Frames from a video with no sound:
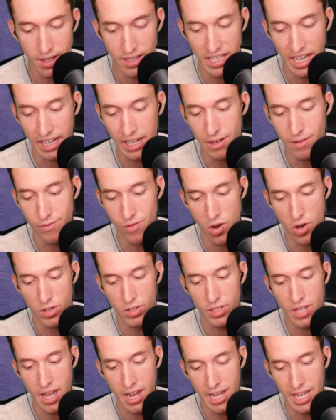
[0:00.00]
The second
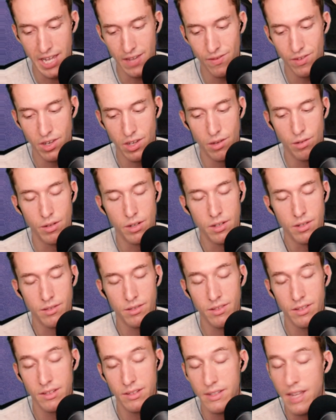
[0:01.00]
verse kind of giving you a
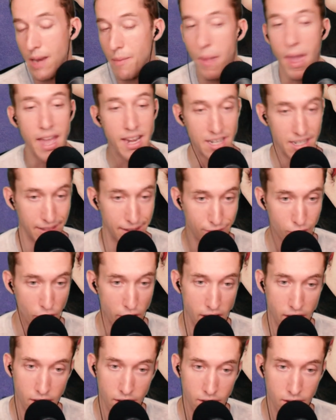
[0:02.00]
deadpan
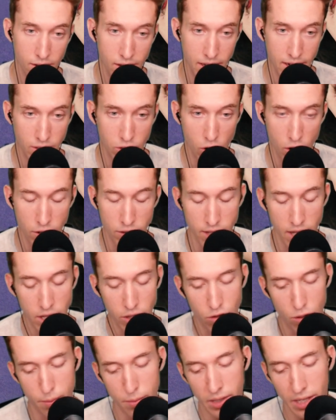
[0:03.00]
delivery in a certain
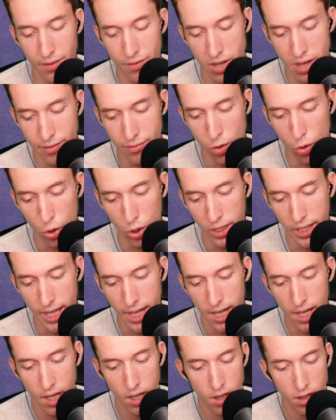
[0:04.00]
sense from Olivia
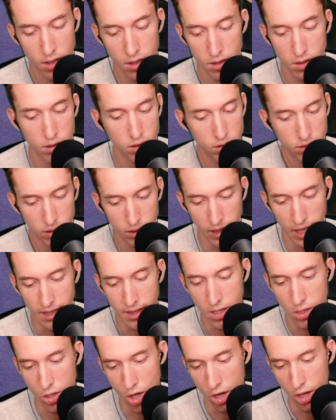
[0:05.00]
vocally.
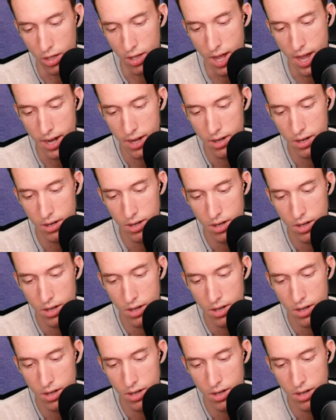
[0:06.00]
Like this song a lot.